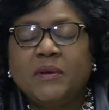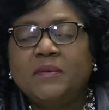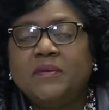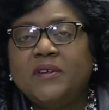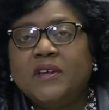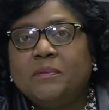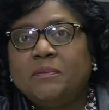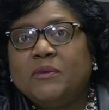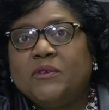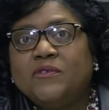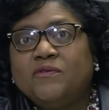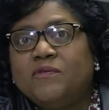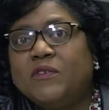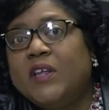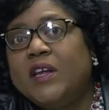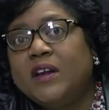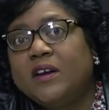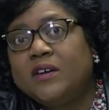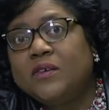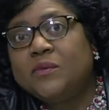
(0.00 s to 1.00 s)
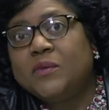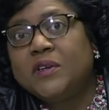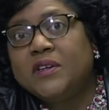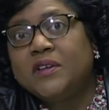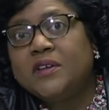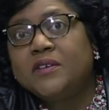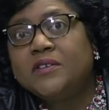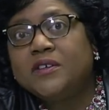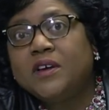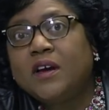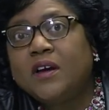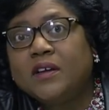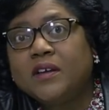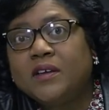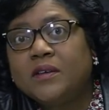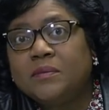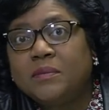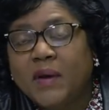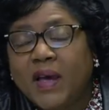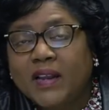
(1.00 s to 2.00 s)
tempers flare when they're
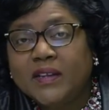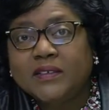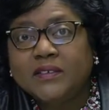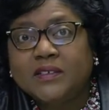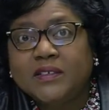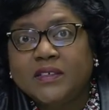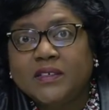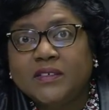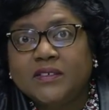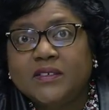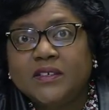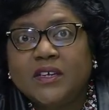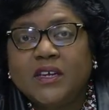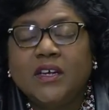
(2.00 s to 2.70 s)
talking politics.